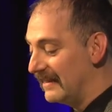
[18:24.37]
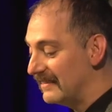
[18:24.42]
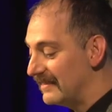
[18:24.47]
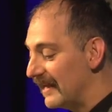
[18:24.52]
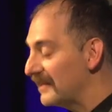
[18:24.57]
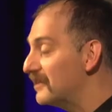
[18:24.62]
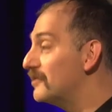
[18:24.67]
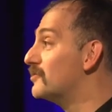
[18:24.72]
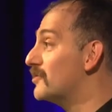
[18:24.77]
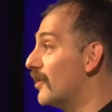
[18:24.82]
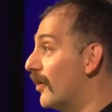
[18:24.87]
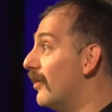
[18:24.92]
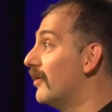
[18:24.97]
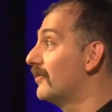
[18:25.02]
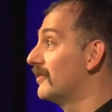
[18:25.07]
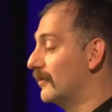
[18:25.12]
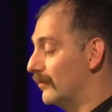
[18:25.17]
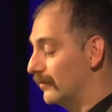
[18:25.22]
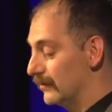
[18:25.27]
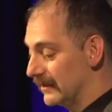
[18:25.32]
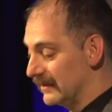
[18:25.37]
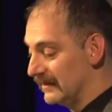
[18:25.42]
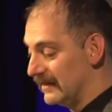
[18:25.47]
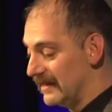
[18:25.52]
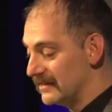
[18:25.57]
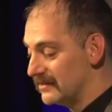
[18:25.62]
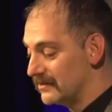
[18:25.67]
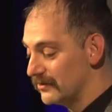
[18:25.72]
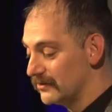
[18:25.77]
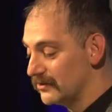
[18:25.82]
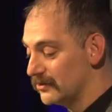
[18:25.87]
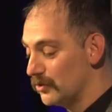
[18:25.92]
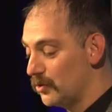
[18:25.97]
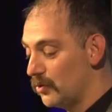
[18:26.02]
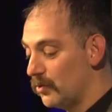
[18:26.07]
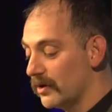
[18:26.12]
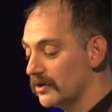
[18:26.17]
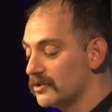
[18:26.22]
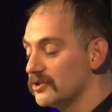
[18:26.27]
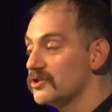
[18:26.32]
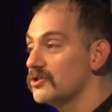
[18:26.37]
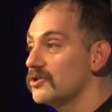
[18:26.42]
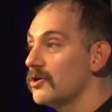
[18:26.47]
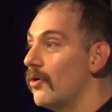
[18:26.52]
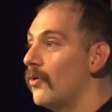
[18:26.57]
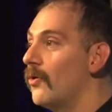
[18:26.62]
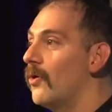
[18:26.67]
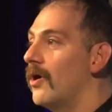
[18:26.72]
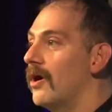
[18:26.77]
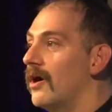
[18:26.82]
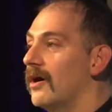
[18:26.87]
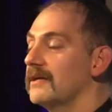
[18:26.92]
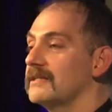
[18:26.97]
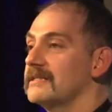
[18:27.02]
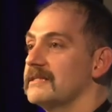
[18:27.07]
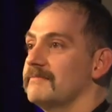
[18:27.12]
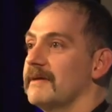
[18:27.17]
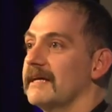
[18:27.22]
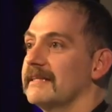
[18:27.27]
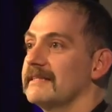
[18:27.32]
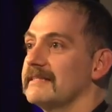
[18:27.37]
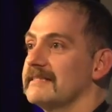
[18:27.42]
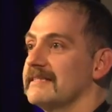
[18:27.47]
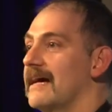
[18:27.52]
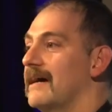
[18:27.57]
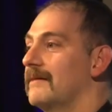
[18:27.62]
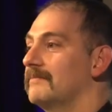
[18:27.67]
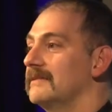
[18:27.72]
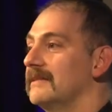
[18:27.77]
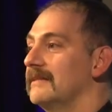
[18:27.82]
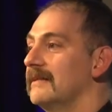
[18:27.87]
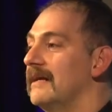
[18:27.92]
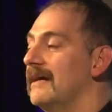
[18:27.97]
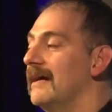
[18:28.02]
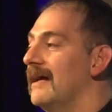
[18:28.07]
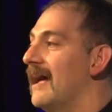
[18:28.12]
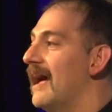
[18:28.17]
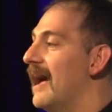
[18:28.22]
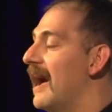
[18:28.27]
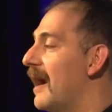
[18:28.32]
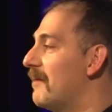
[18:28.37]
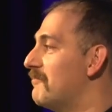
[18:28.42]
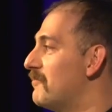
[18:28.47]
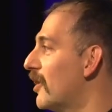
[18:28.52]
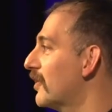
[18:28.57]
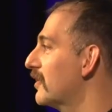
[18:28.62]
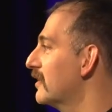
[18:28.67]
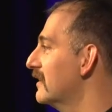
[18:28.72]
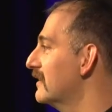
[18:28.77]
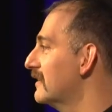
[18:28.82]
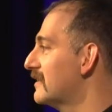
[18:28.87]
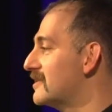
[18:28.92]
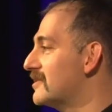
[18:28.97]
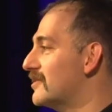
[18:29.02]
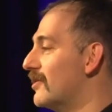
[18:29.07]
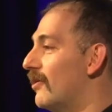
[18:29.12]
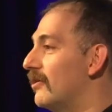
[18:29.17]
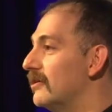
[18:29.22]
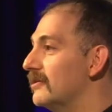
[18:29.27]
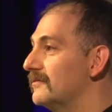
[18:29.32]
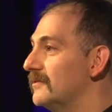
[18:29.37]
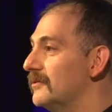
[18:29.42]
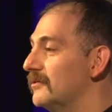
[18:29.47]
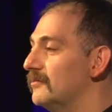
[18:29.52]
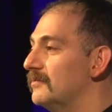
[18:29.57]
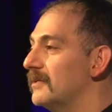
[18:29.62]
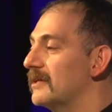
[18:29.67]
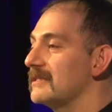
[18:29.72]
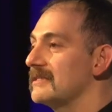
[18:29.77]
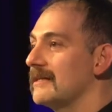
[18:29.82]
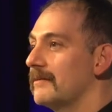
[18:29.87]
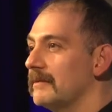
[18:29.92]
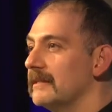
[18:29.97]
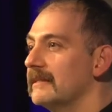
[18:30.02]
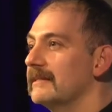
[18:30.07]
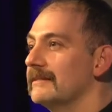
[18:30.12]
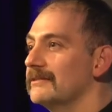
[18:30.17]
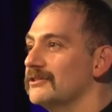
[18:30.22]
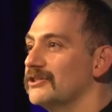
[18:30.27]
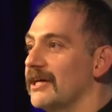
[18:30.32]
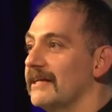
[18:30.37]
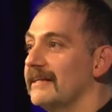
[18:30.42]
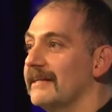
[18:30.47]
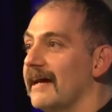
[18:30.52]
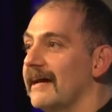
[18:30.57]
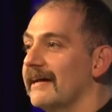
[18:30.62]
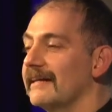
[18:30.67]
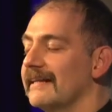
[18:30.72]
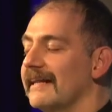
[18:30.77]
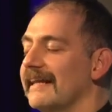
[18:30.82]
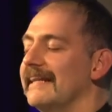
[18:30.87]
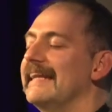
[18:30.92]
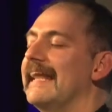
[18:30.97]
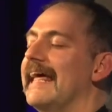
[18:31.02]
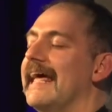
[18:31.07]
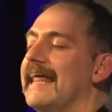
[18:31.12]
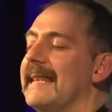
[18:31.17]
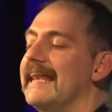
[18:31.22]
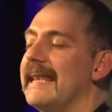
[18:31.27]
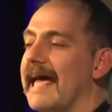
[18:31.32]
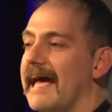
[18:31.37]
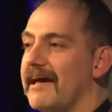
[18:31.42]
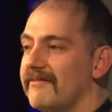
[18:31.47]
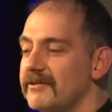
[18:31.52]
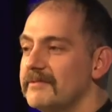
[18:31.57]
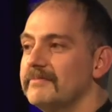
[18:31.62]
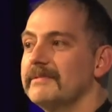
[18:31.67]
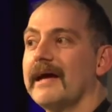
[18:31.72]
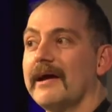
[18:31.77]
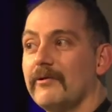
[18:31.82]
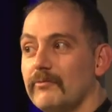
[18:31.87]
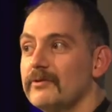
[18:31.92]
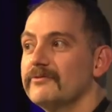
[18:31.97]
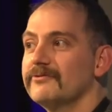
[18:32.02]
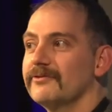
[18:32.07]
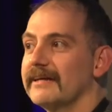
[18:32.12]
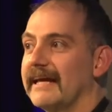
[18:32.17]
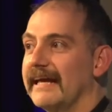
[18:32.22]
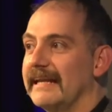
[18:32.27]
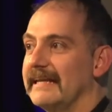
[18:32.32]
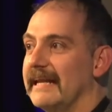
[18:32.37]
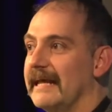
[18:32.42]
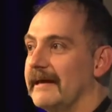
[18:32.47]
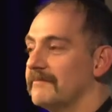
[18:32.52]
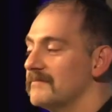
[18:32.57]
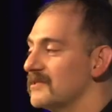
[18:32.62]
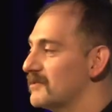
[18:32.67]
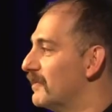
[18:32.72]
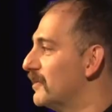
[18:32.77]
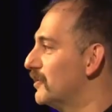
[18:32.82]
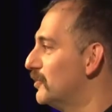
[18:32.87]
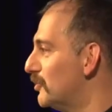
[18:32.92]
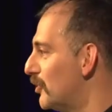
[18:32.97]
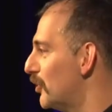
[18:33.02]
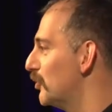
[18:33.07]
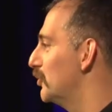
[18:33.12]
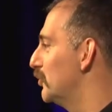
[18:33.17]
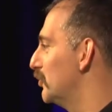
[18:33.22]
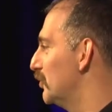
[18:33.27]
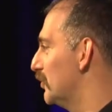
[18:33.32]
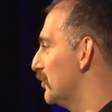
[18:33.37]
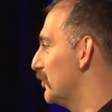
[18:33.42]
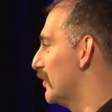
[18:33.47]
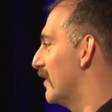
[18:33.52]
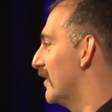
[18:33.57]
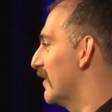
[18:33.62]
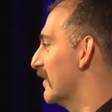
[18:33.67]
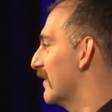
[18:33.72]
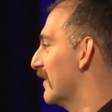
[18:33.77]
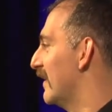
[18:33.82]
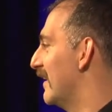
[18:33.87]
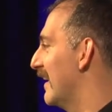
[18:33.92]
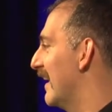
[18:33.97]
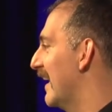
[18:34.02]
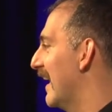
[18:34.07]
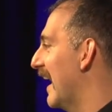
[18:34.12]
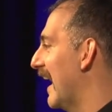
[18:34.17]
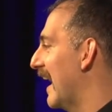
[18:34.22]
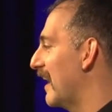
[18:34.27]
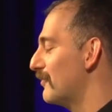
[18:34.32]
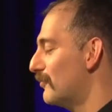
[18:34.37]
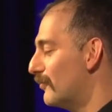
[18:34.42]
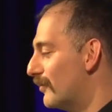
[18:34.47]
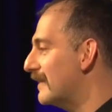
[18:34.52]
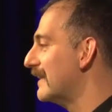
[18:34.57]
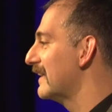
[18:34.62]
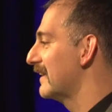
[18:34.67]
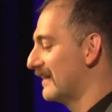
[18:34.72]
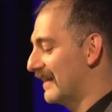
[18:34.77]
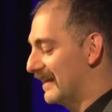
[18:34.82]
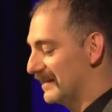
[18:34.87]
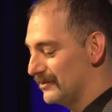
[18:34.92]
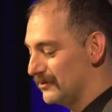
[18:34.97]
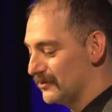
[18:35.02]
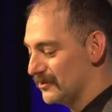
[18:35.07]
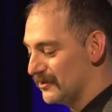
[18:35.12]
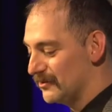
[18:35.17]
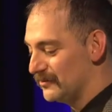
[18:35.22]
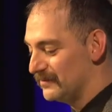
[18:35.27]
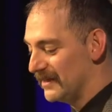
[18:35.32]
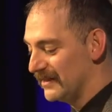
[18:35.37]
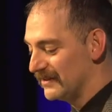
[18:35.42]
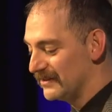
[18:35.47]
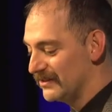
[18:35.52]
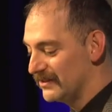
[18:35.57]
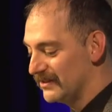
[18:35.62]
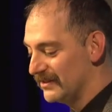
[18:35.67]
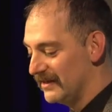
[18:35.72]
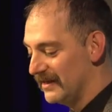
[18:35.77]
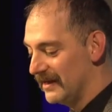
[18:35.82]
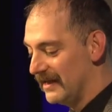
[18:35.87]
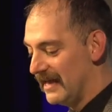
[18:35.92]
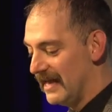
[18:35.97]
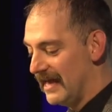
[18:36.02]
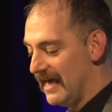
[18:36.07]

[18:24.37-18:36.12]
And thank you to all the organizers who worked so hard to make this happen. I'm not gonna list all of you because I'm a little jet lagged and inevitably I will forget names, but you know who you are. And really, thank you so much.